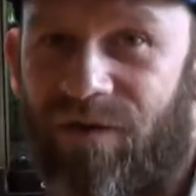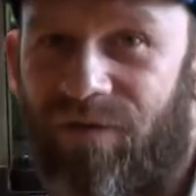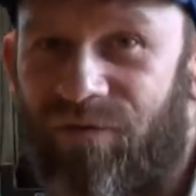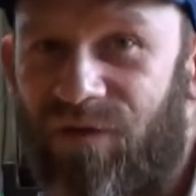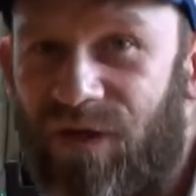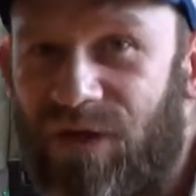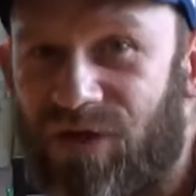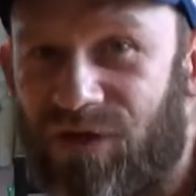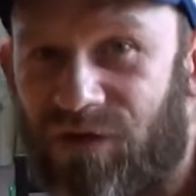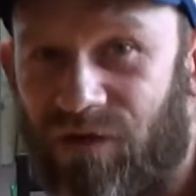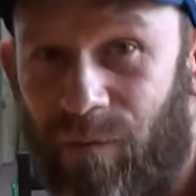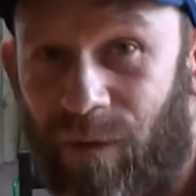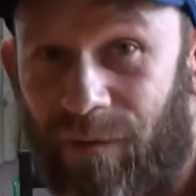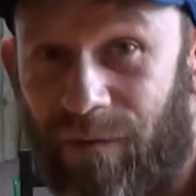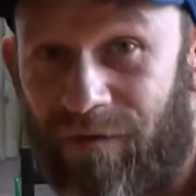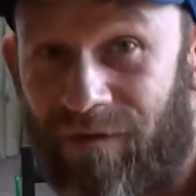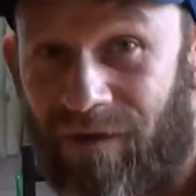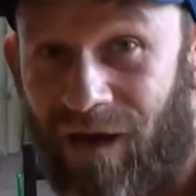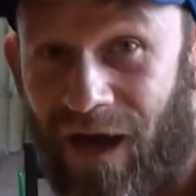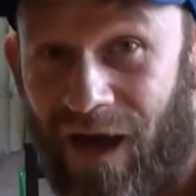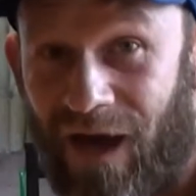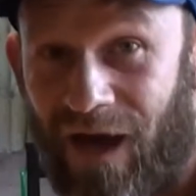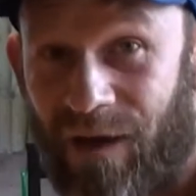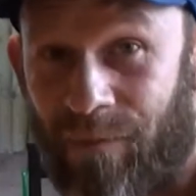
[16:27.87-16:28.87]
fish some other
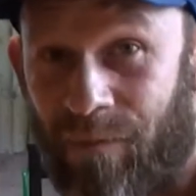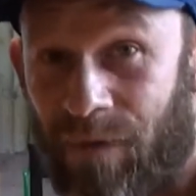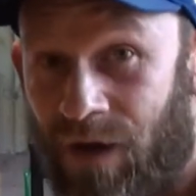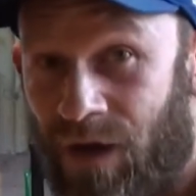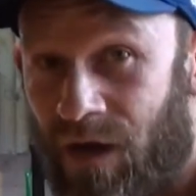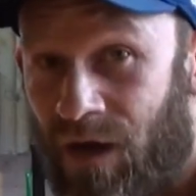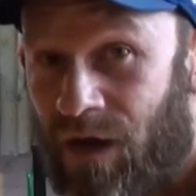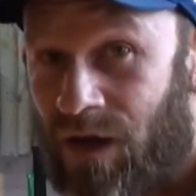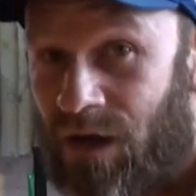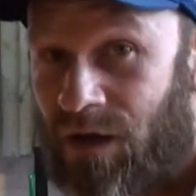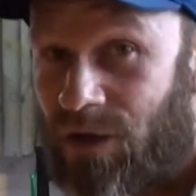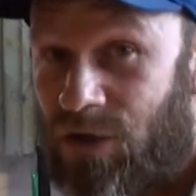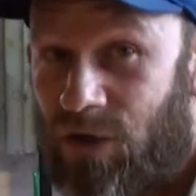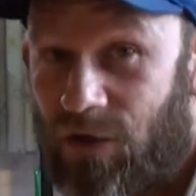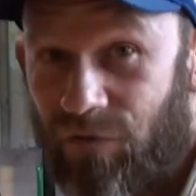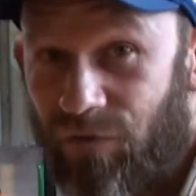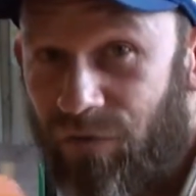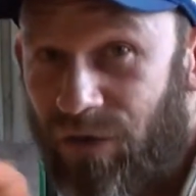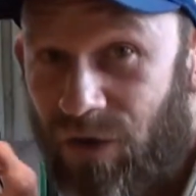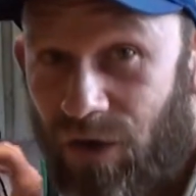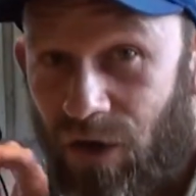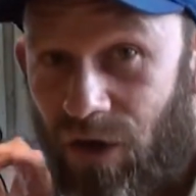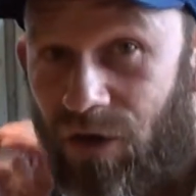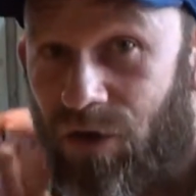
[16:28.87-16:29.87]
time, just
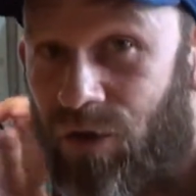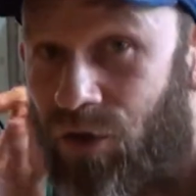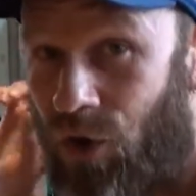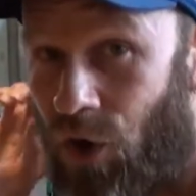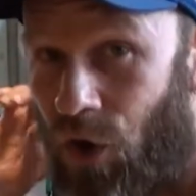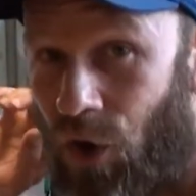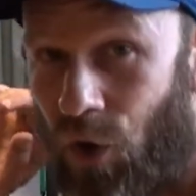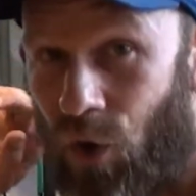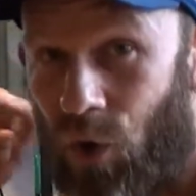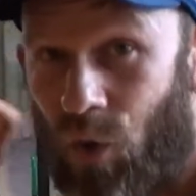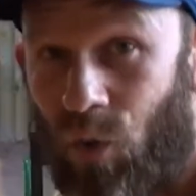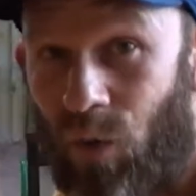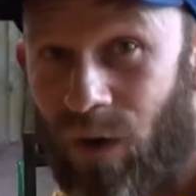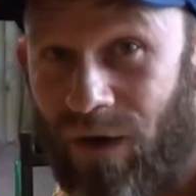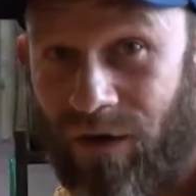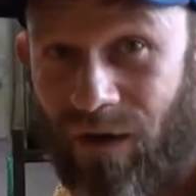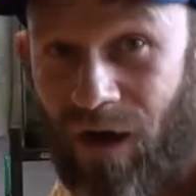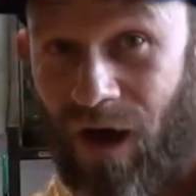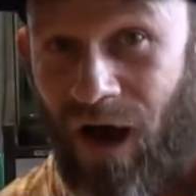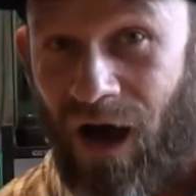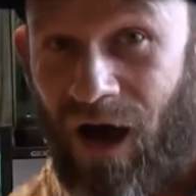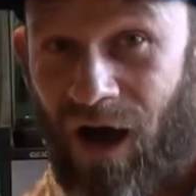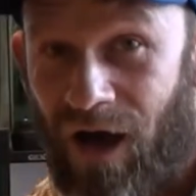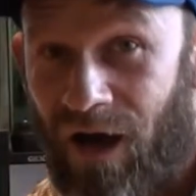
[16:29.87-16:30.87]
so you can know
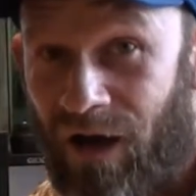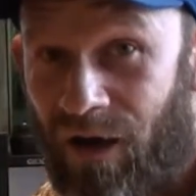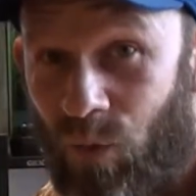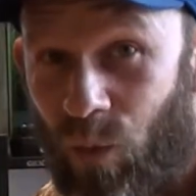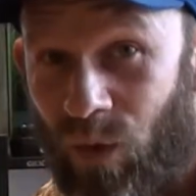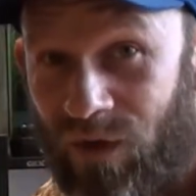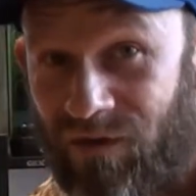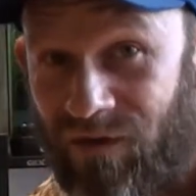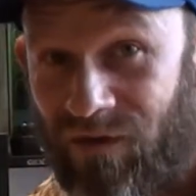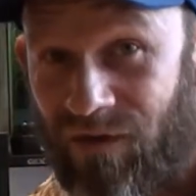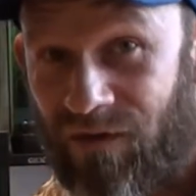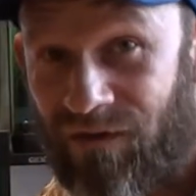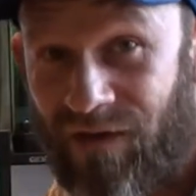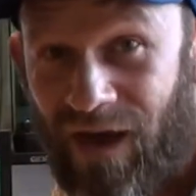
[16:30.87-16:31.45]
what's in the